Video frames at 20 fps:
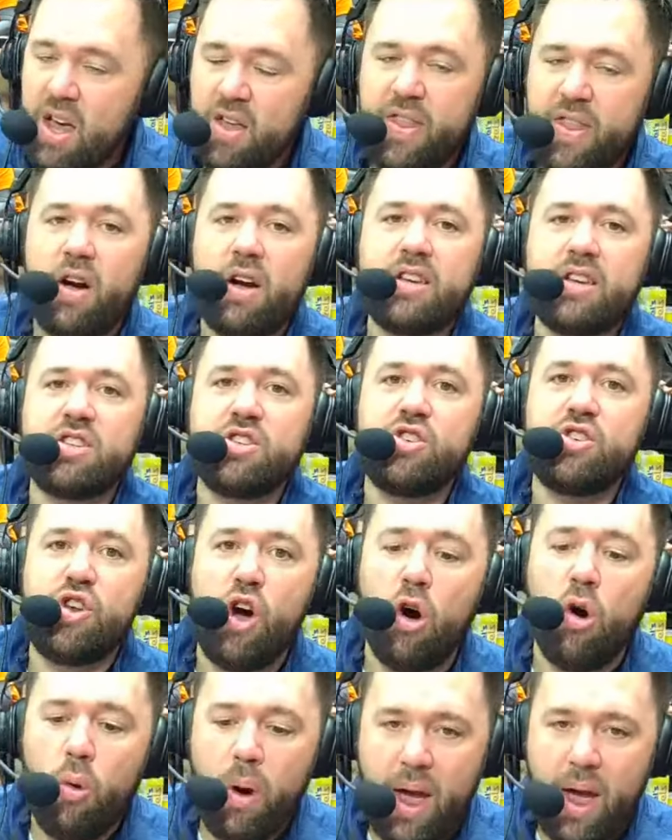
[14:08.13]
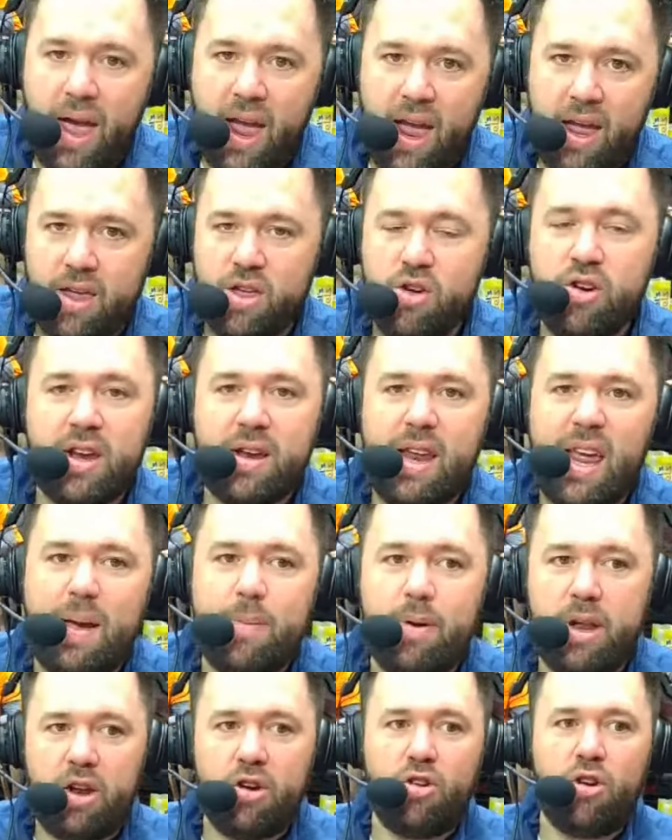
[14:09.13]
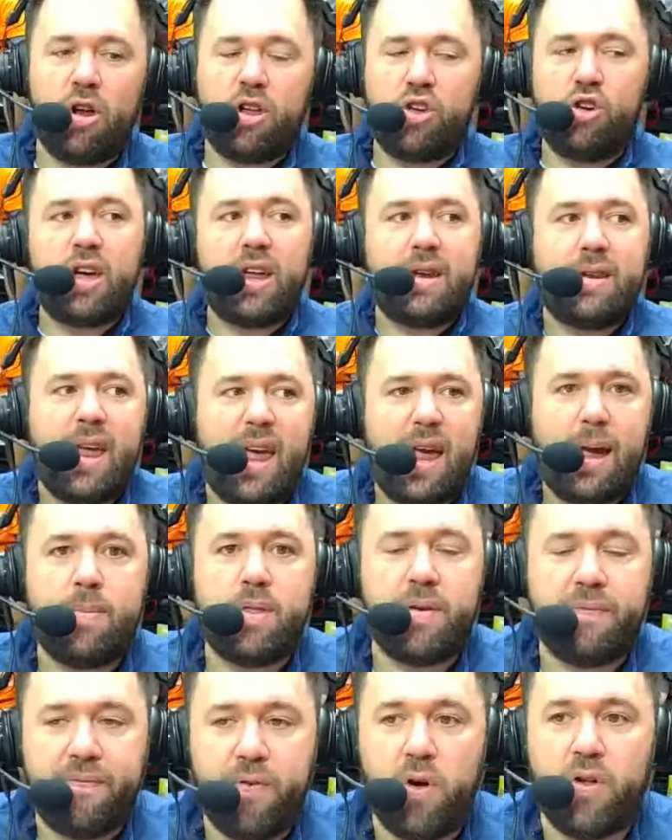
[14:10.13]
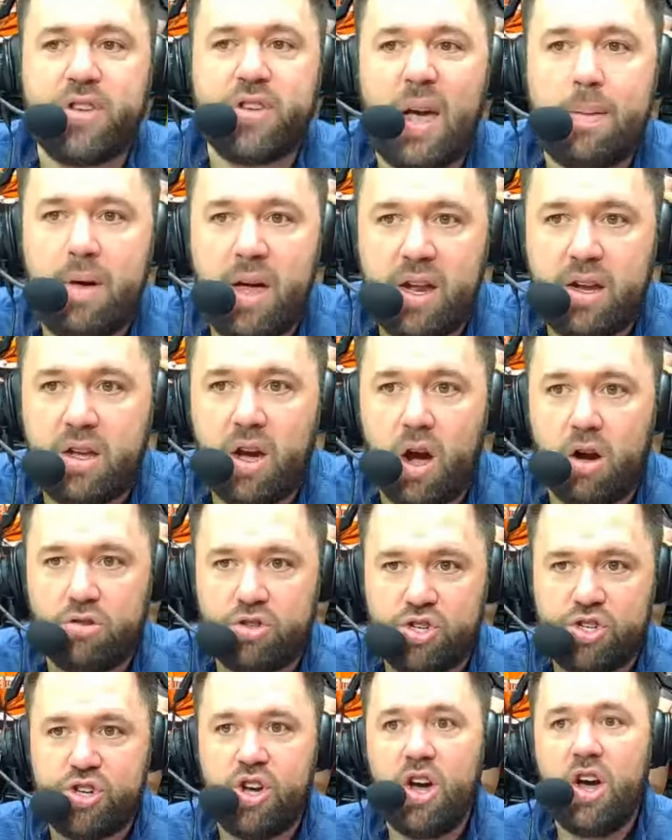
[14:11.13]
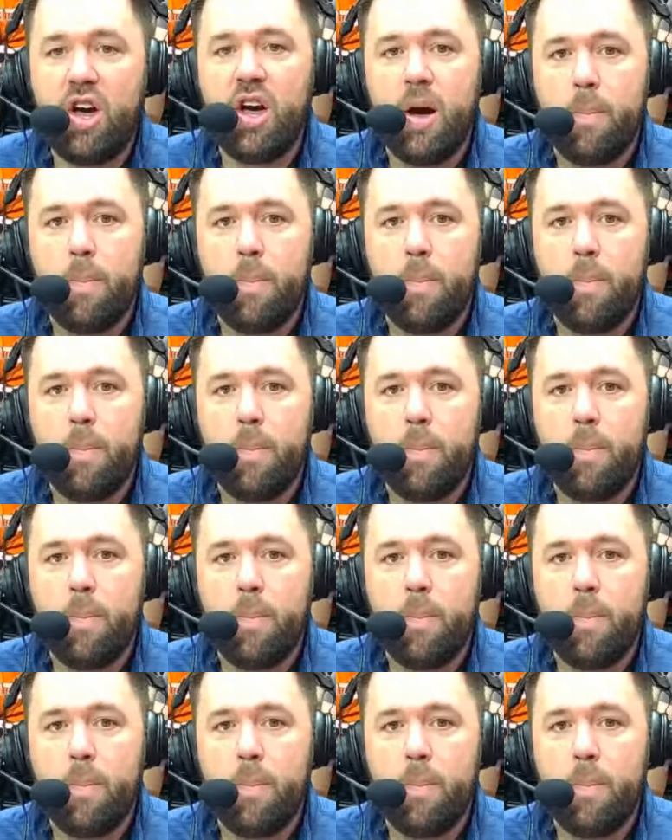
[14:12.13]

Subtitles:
There is no way you can name name the full-time head coach